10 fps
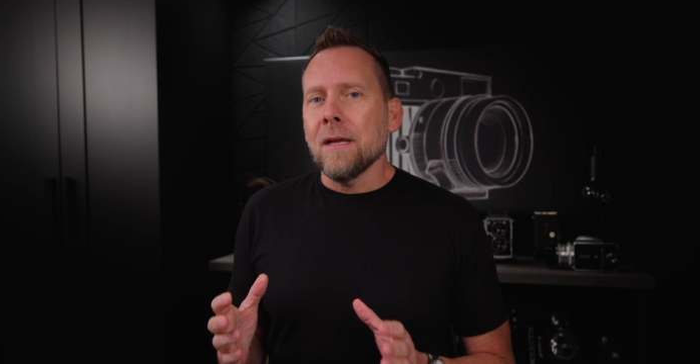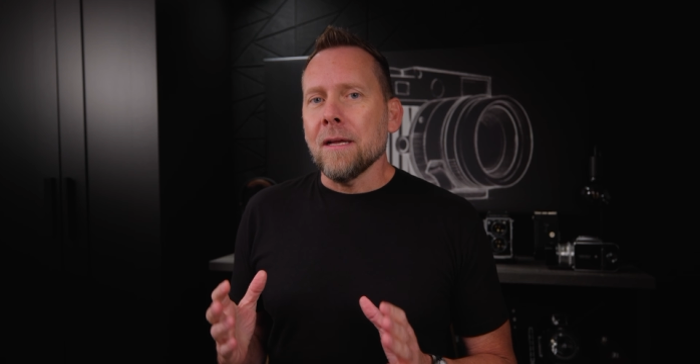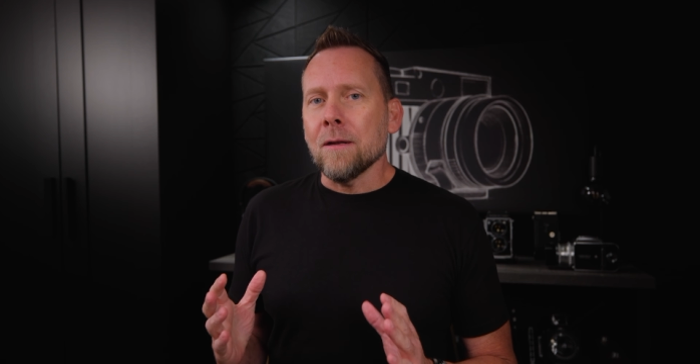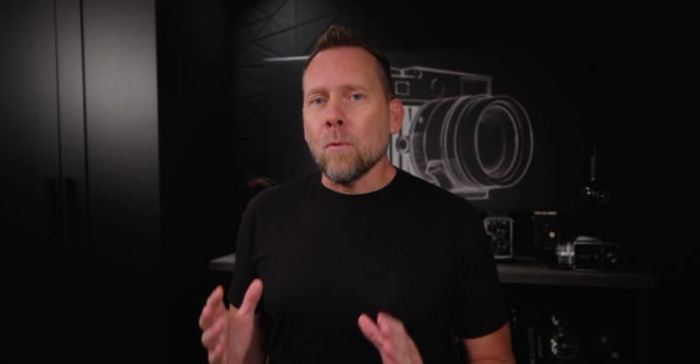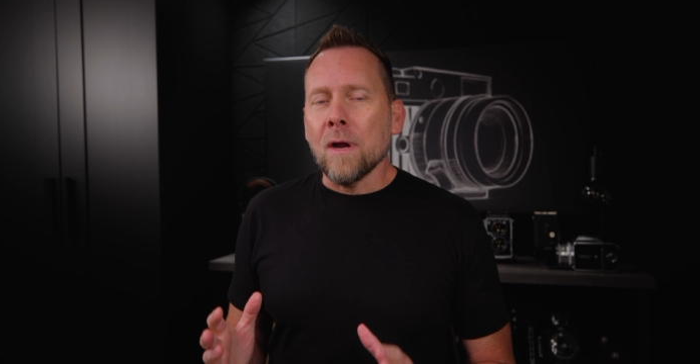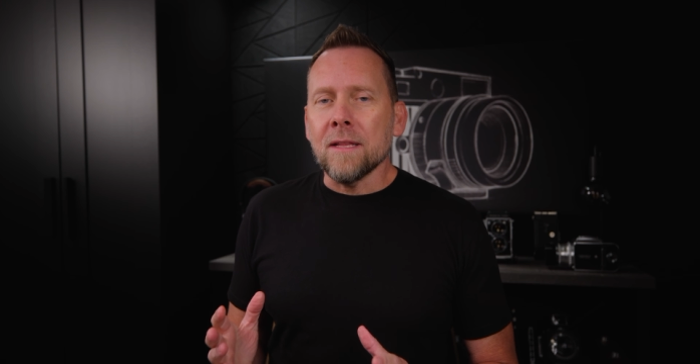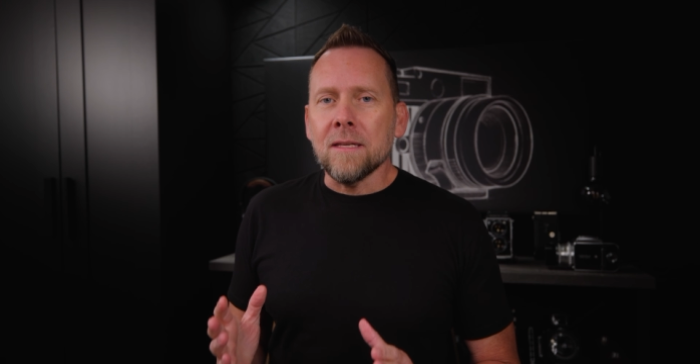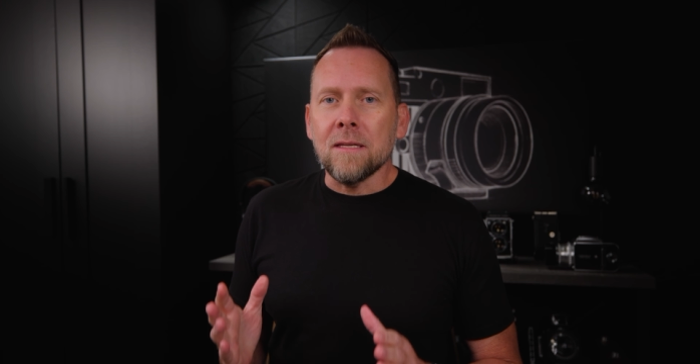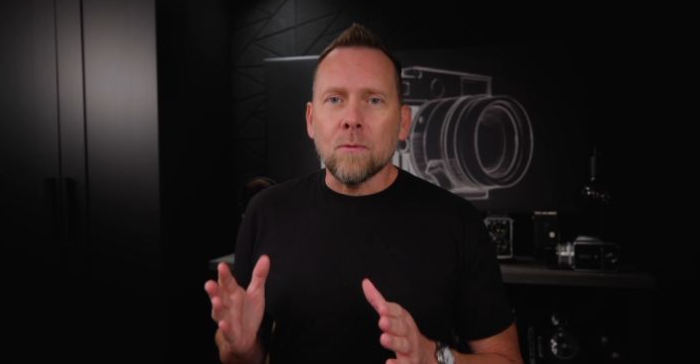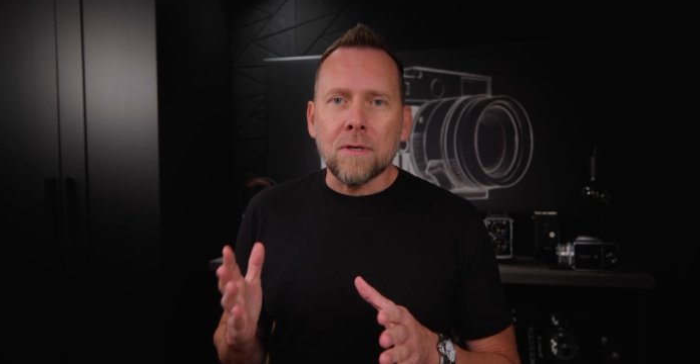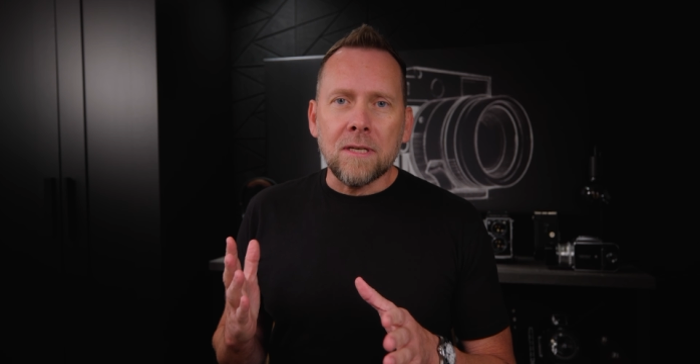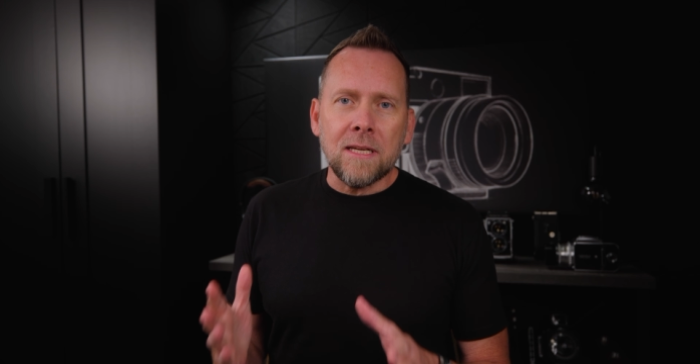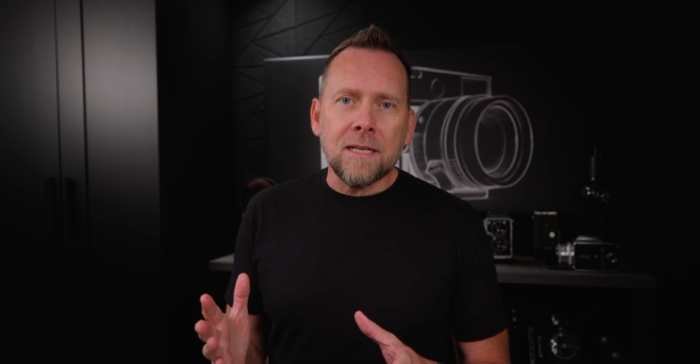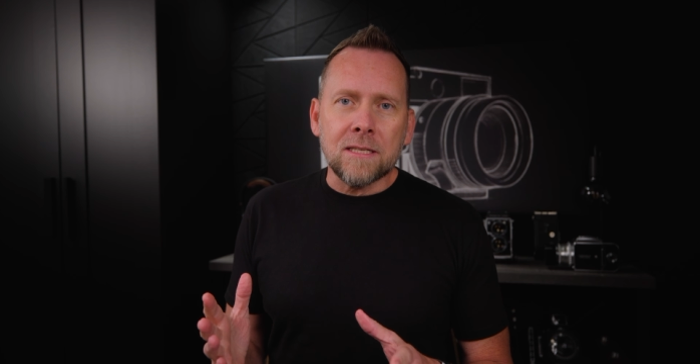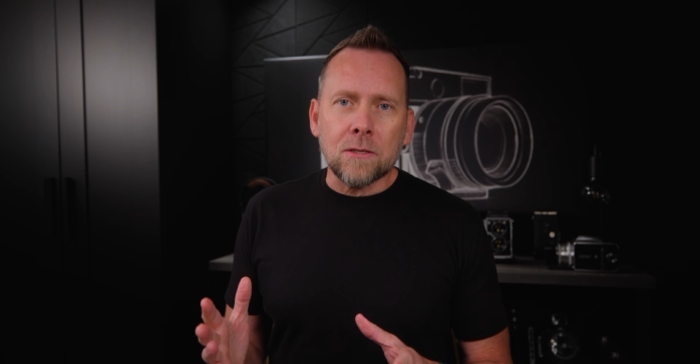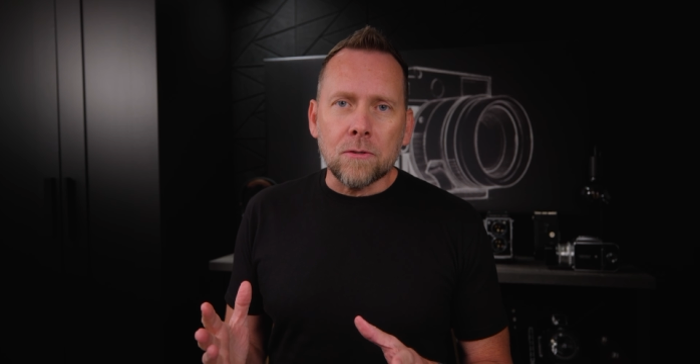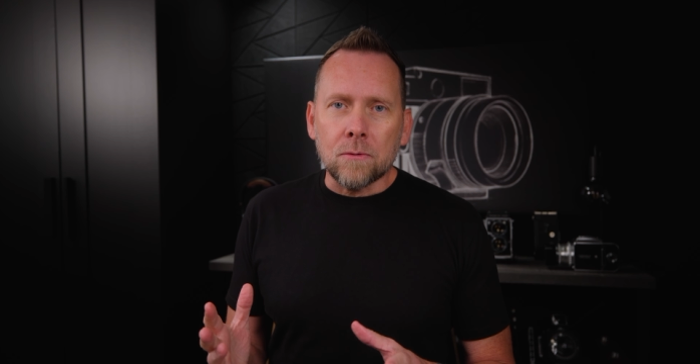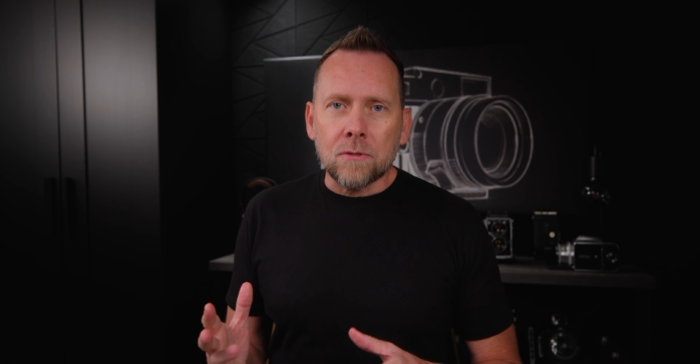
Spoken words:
in a way that you would need to